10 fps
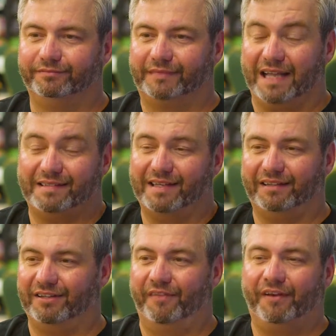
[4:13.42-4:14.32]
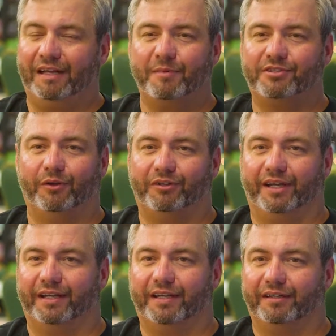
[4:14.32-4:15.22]
that's it, and nothing limits you in
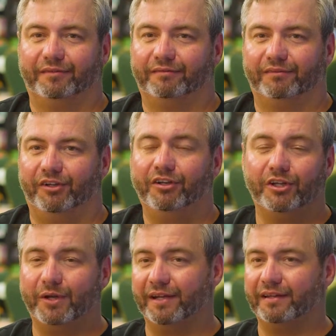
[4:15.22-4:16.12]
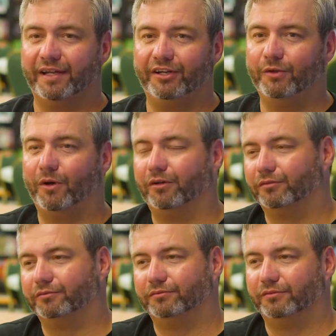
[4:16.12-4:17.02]
D&D. You can do anything you
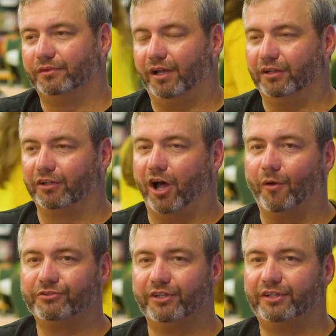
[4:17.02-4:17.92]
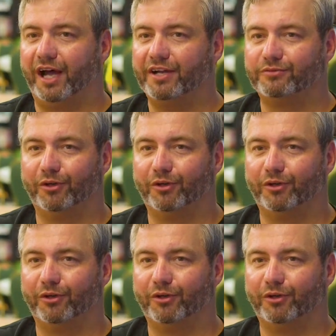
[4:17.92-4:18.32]
want. As long as the dice